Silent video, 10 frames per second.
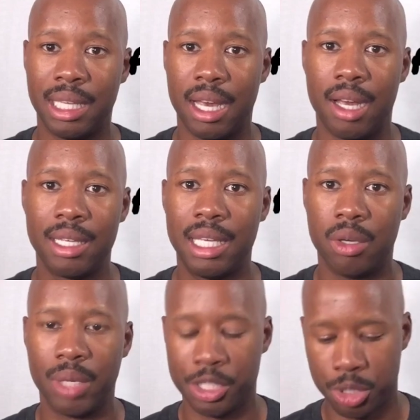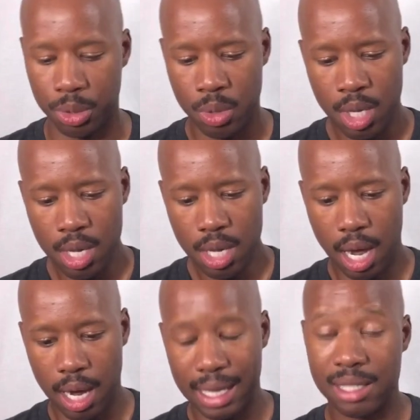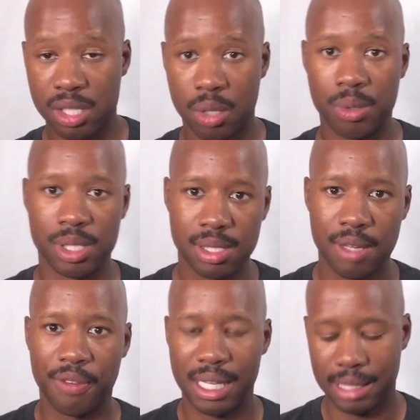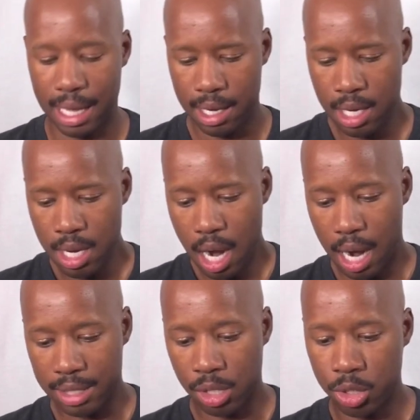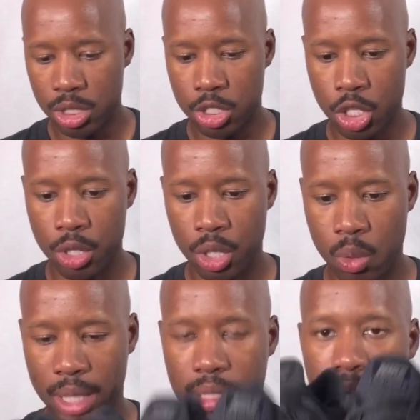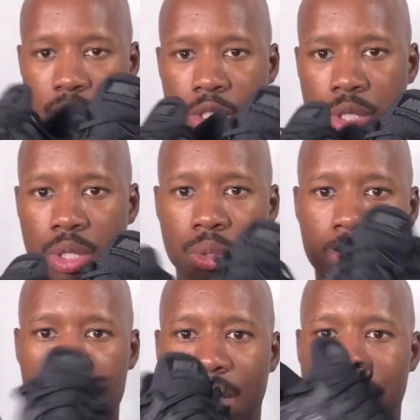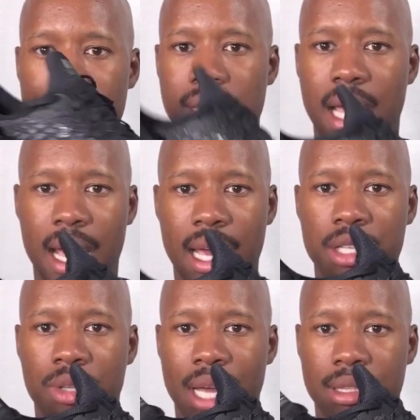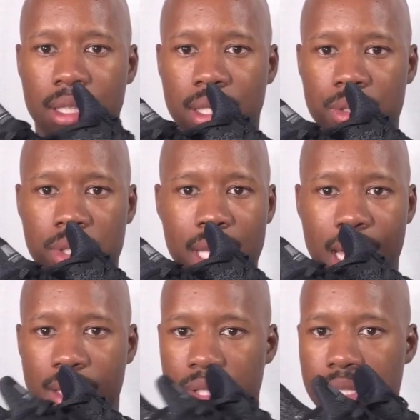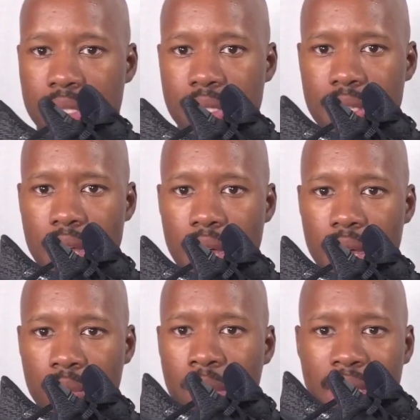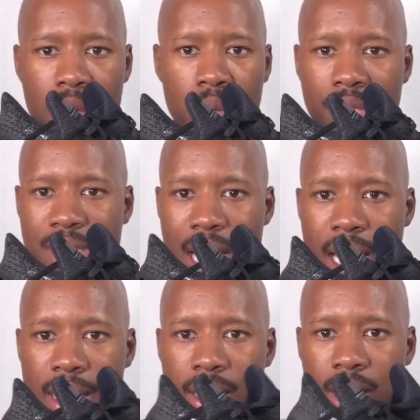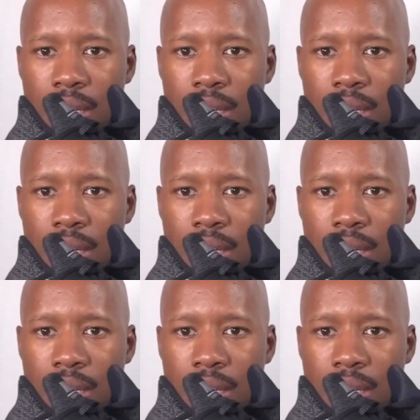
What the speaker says: the heel issue, insoles and stuff like that. So just to show you a quick look at the shoes, you got the side, you got the really cool design.